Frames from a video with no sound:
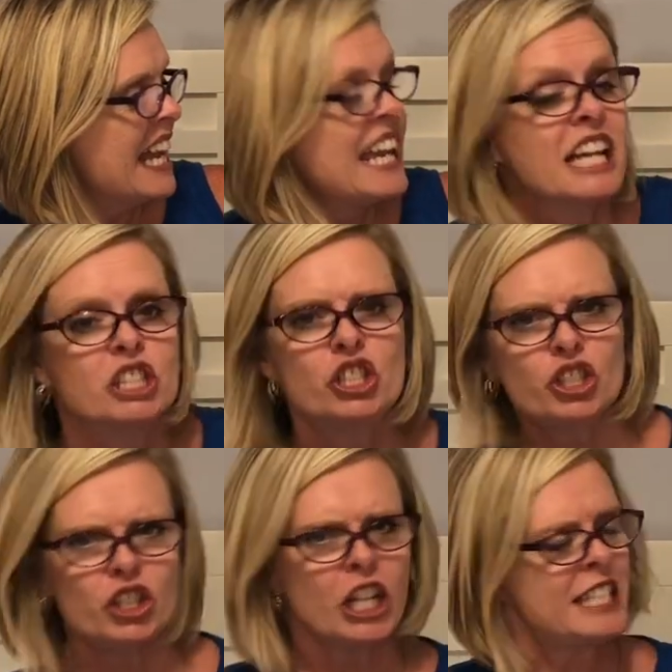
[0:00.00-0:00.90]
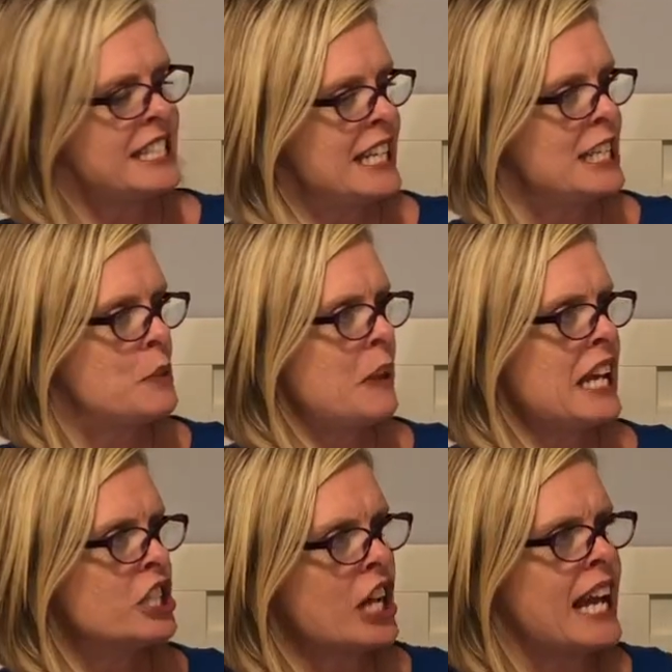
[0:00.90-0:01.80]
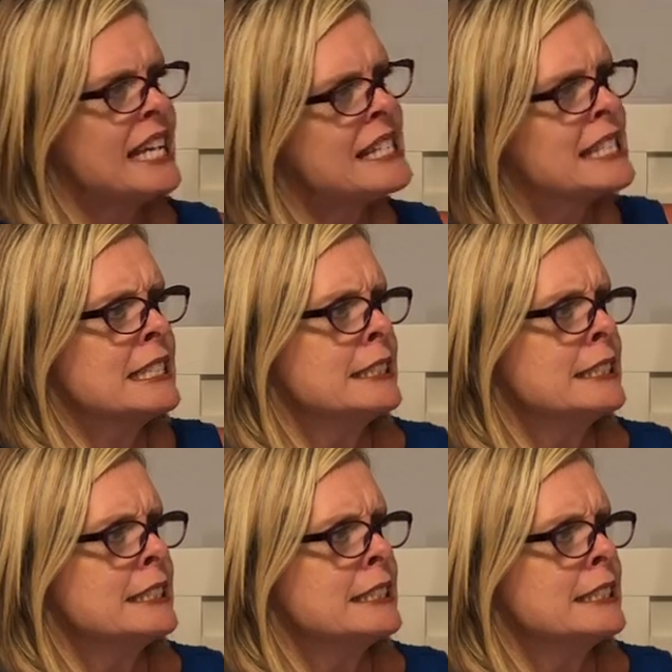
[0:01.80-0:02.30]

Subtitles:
He adjusted his PJs,